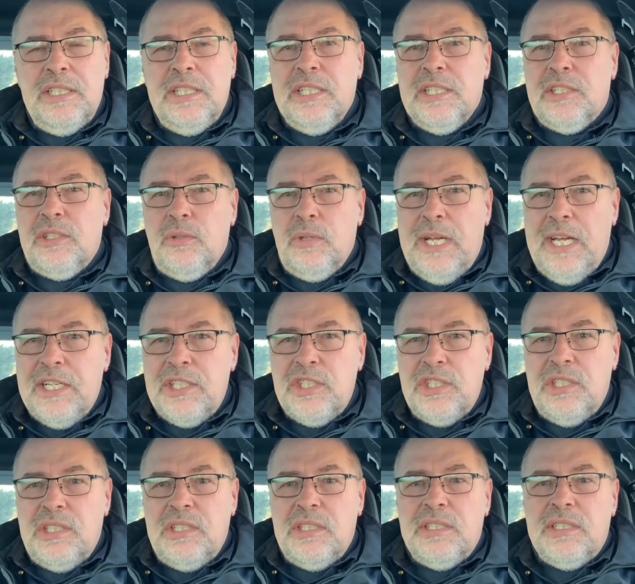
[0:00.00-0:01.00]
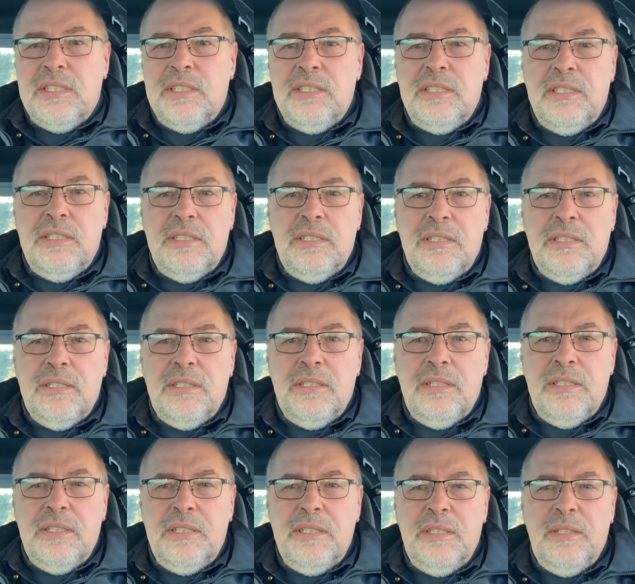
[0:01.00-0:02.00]
In corrections,
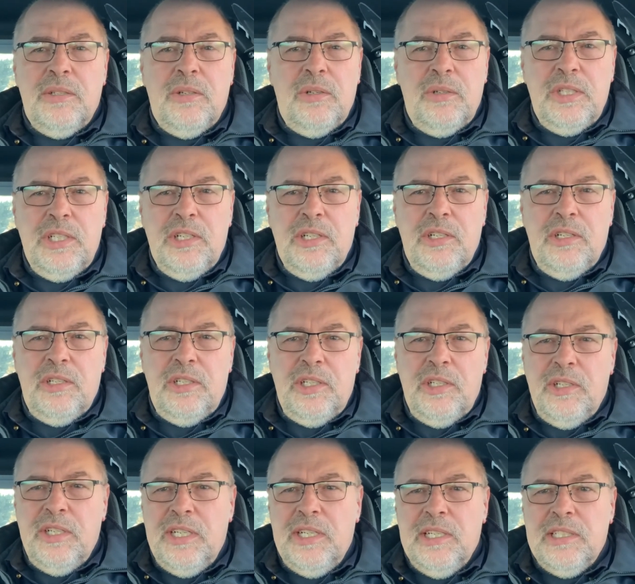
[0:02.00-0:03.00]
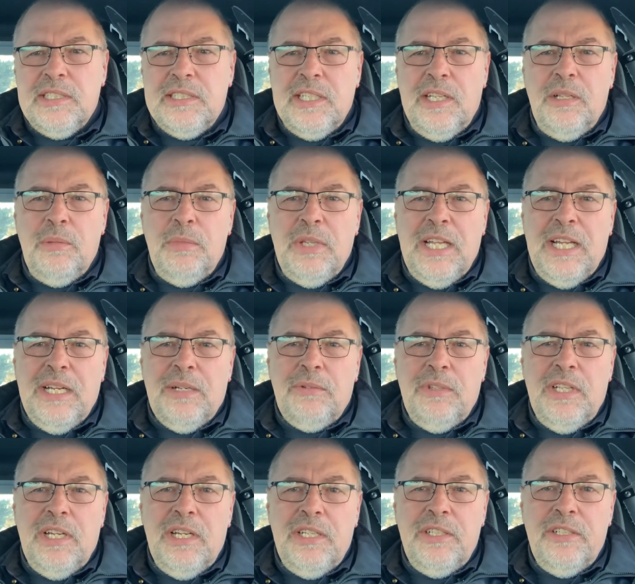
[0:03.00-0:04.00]
you know, you're in a cell block
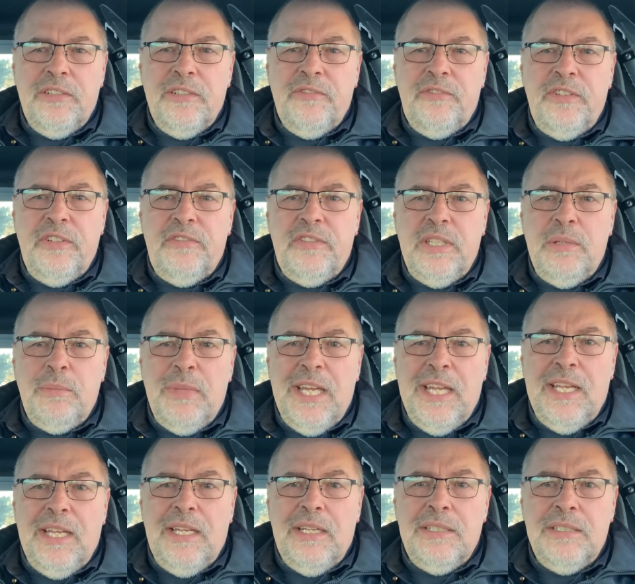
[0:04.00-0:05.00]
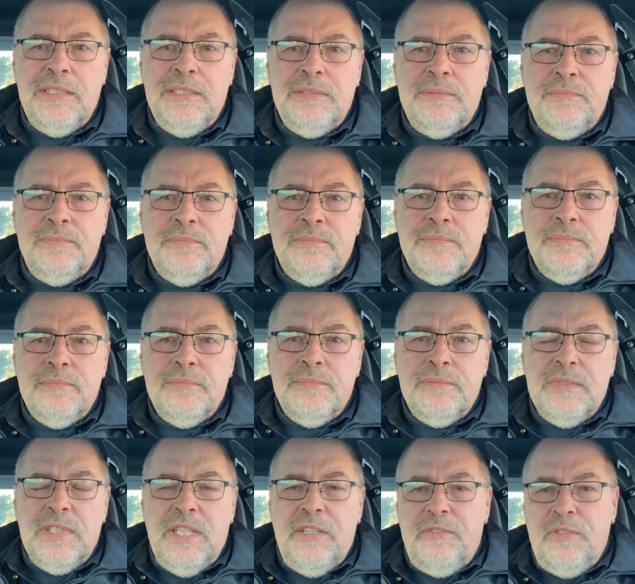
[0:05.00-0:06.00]
with 150 men.
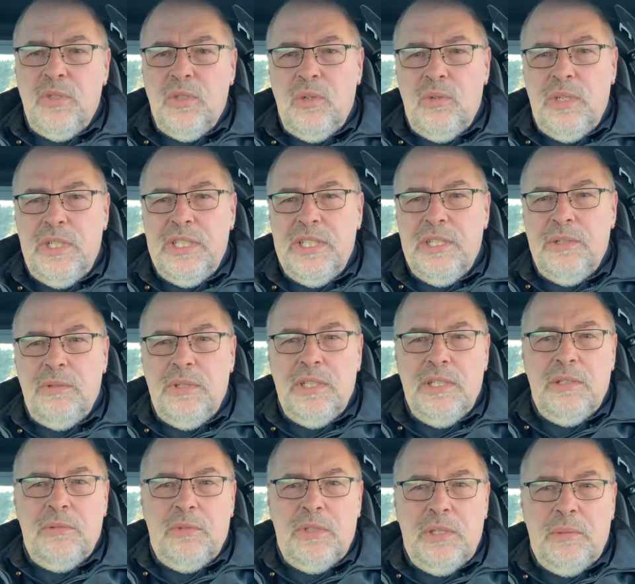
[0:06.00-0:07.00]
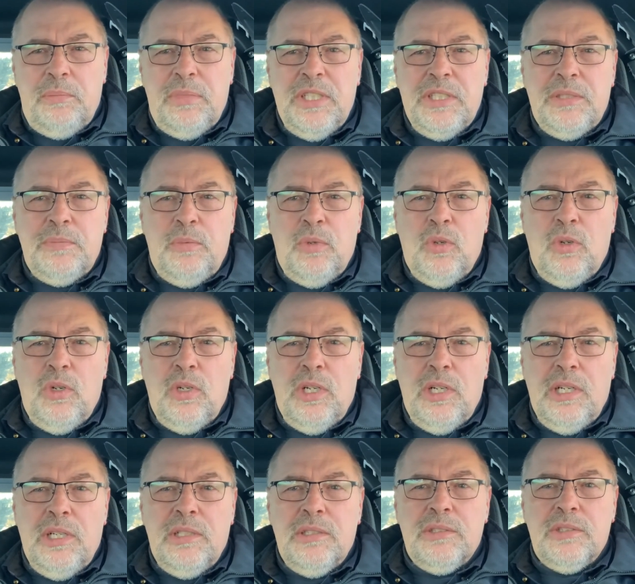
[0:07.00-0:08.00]
If you go in there with a piss
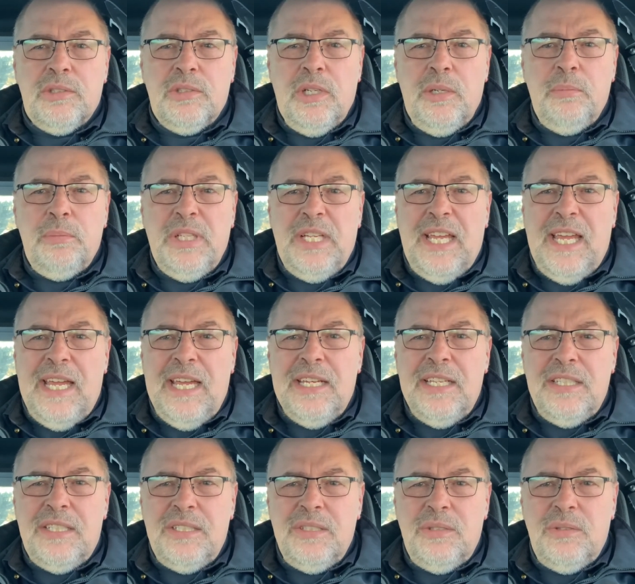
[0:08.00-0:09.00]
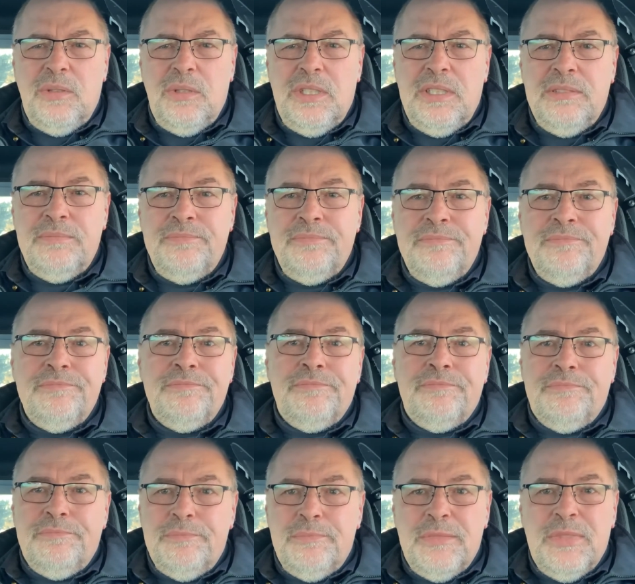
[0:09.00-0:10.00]
poor, grumpy attitude,
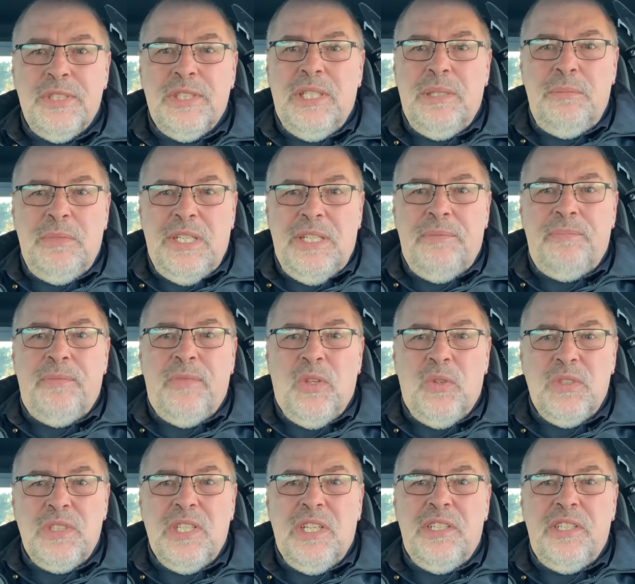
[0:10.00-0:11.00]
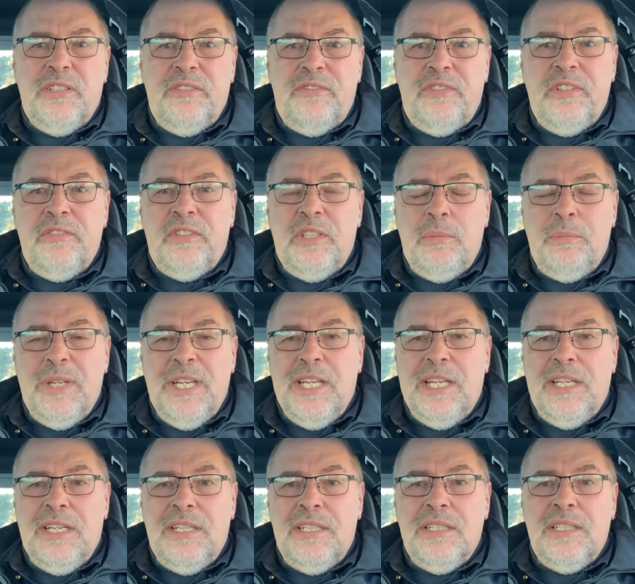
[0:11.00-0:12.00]
believe me, those 150
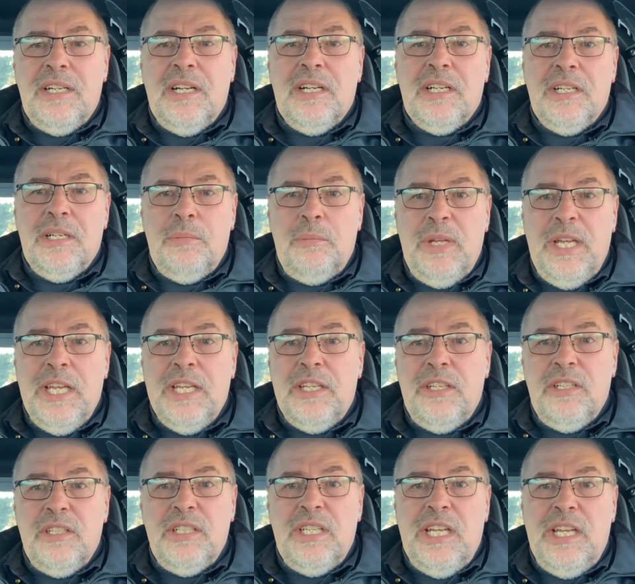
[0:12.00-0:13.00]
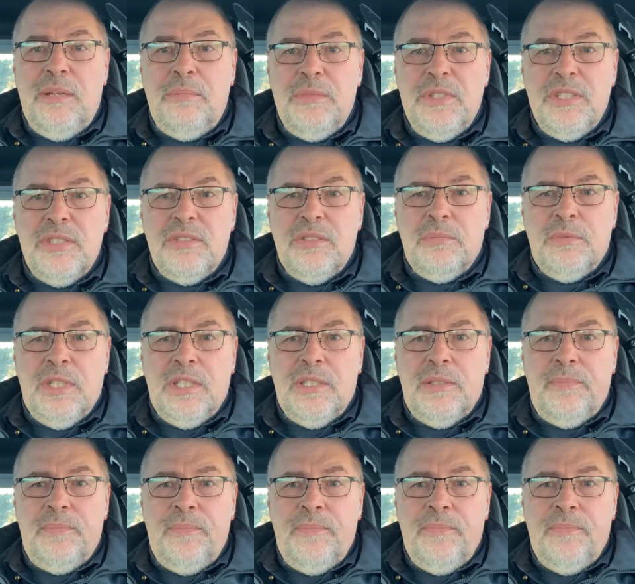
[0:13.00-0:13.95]
men are going to make your day miserable.